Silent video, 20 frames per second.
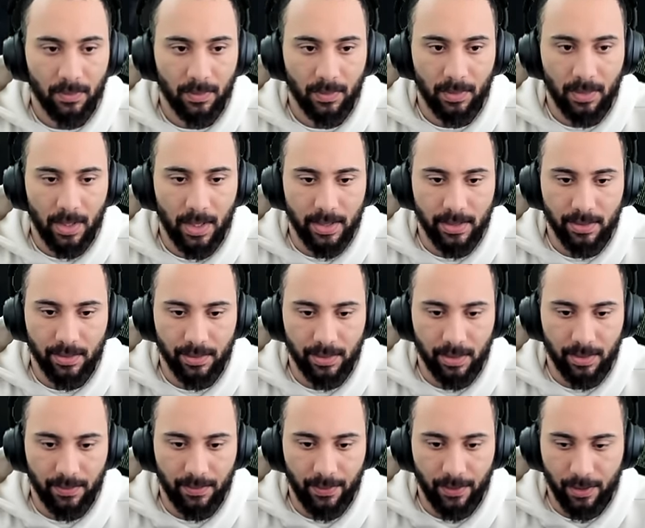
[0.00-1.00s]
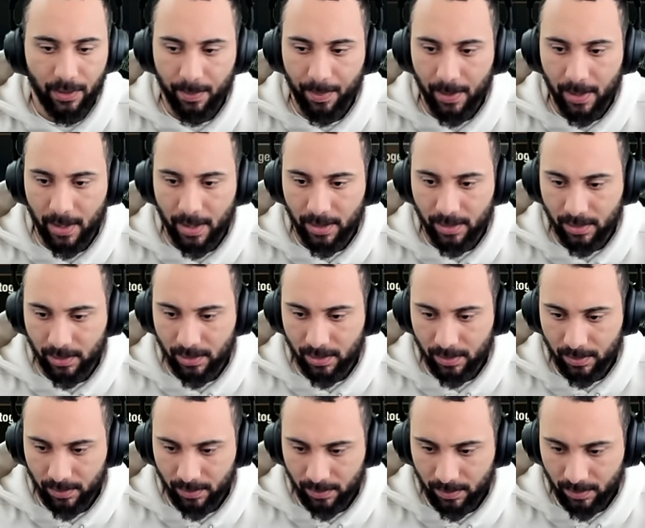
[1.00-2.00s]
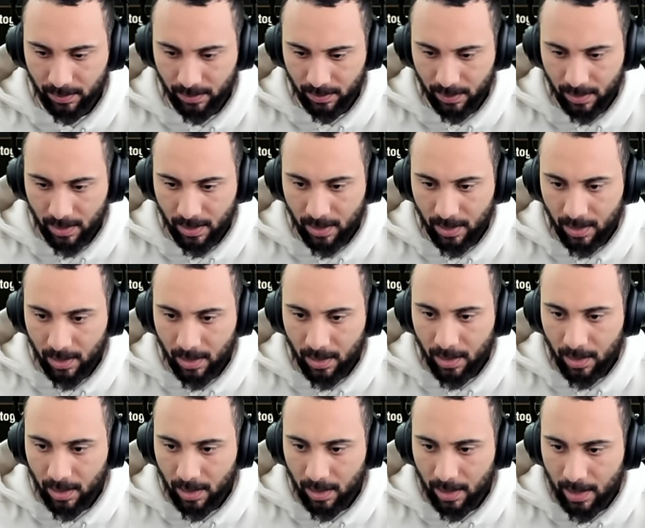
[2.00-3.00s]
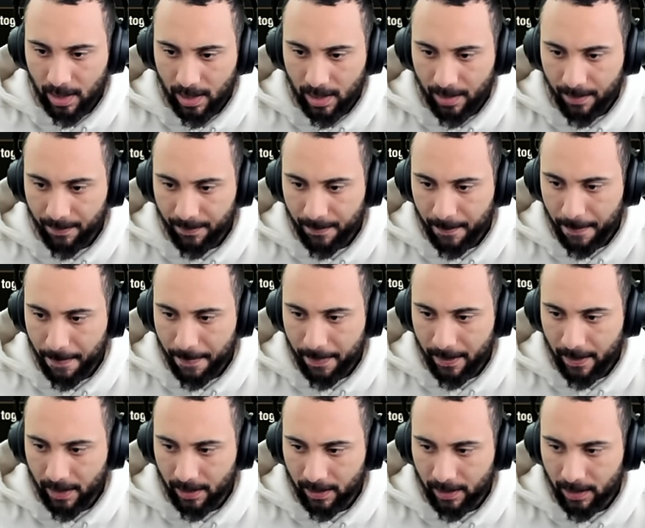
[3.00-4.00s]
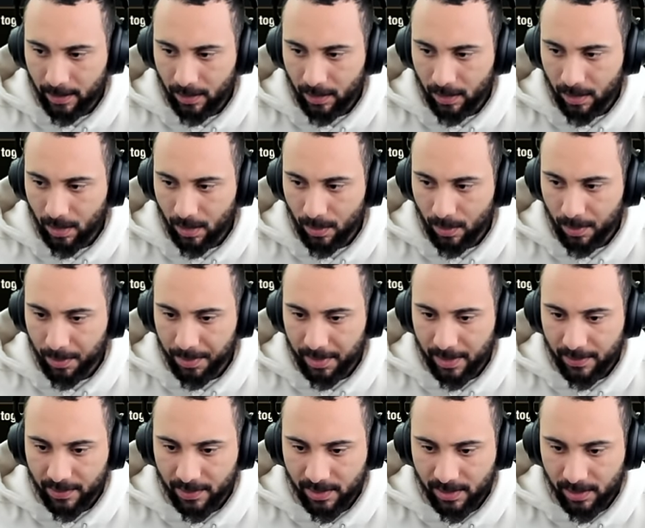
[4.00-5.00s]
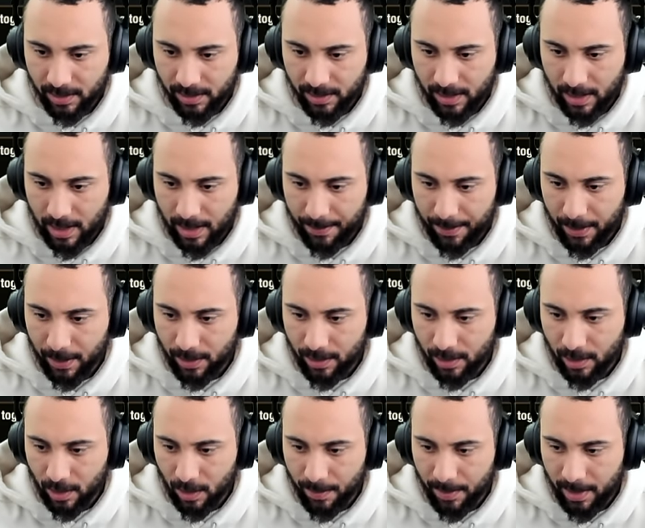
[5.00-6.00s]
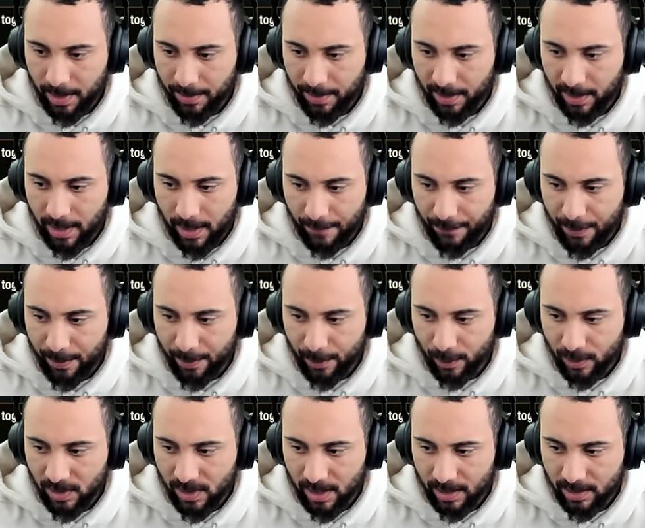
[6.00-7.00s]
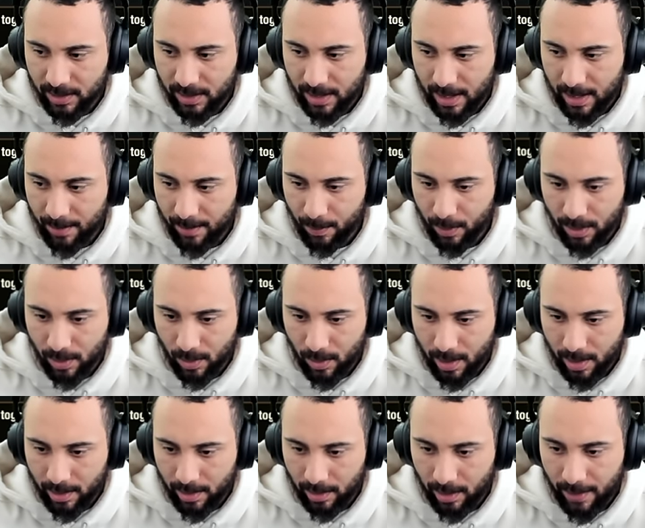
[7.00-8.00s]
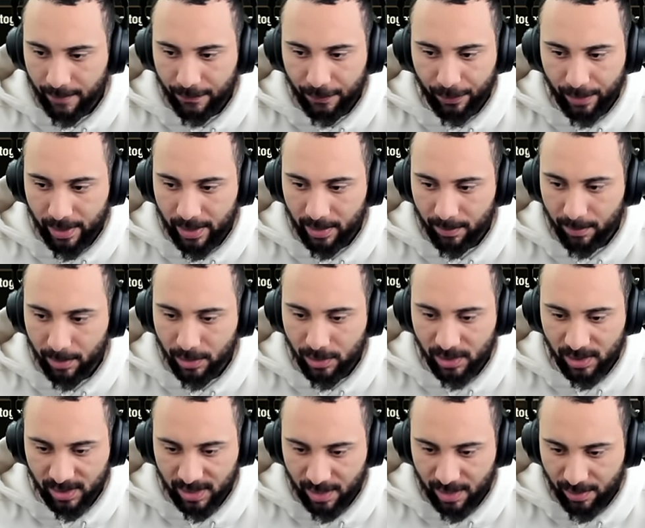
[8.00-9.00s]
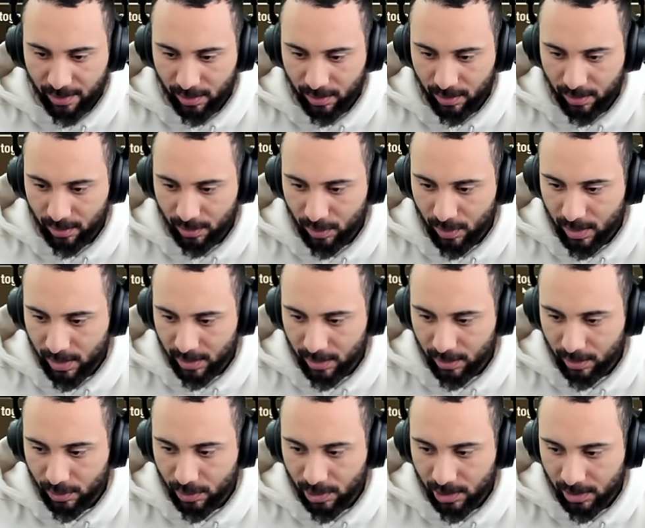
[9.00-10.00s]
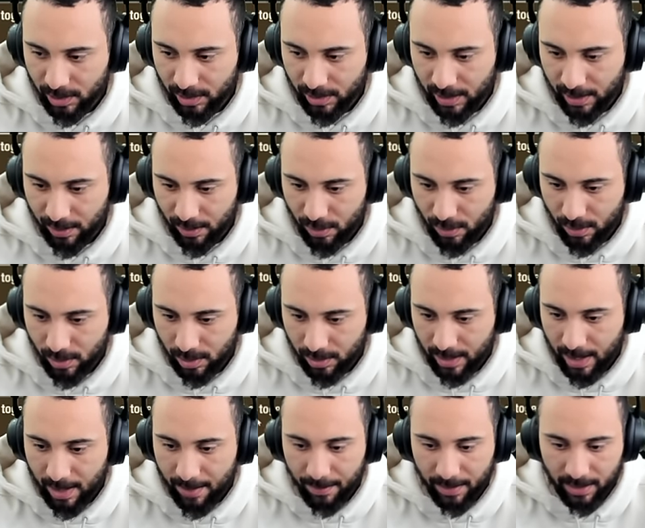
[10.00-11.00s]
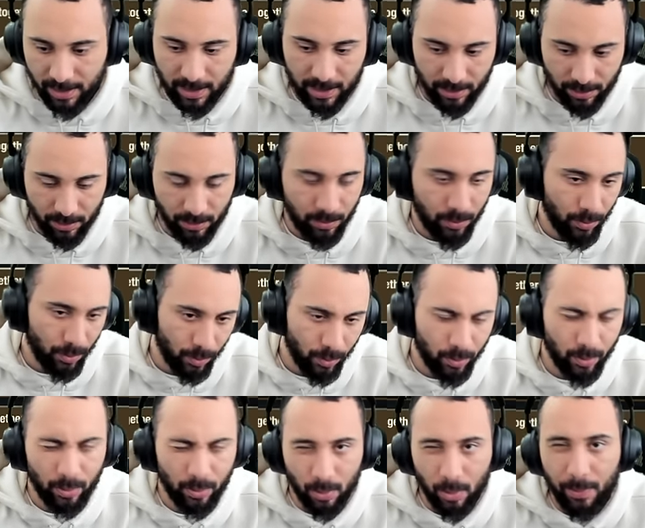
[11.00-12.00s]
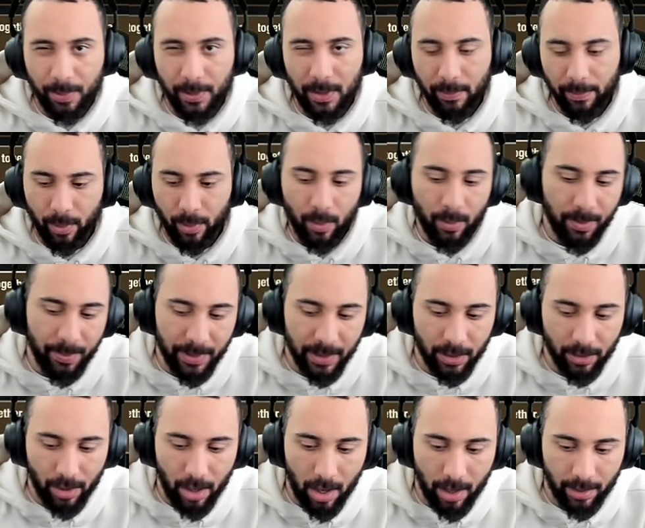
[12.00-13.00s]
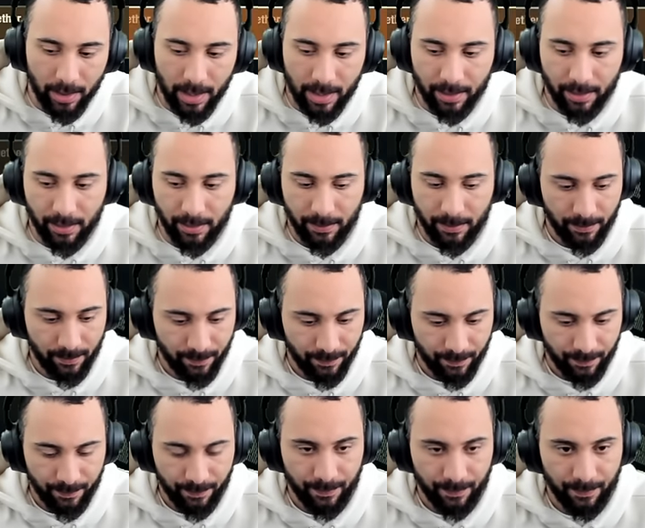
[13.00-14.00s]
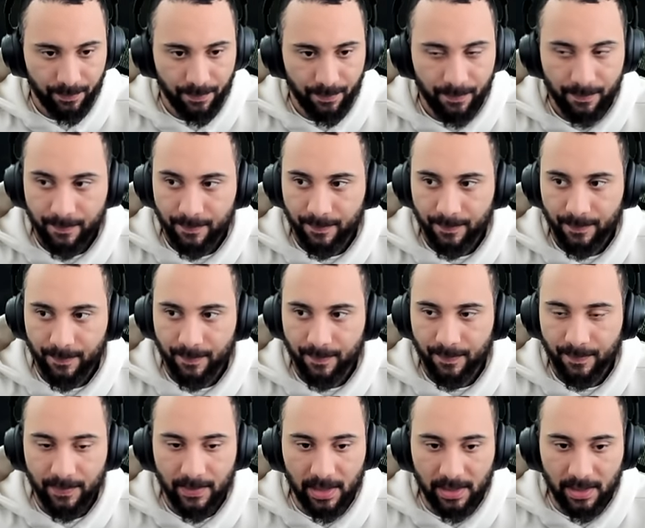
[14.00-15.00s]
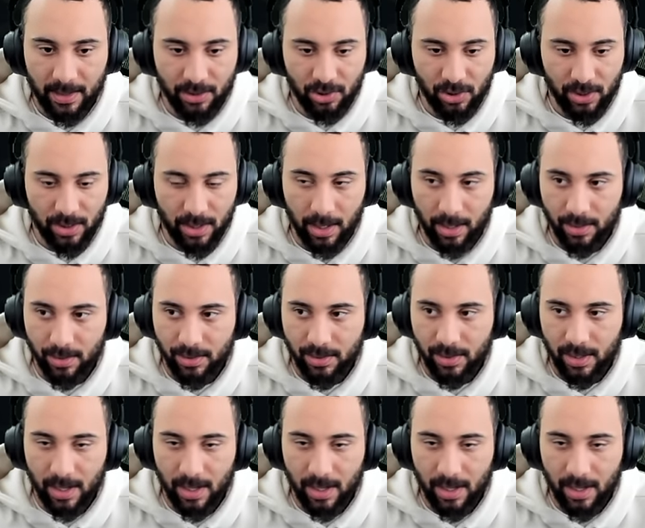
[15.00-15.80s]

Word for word: Okay, so give gives her the parts. Um, I'll let you know when we got the still set up. Here you go. Maybe lay off the booze next time we go on a life-threatening mission together. You need to get your shit together. You could have got me killed. We'll be we'll be a little hard on her. Bye. Not that she cares,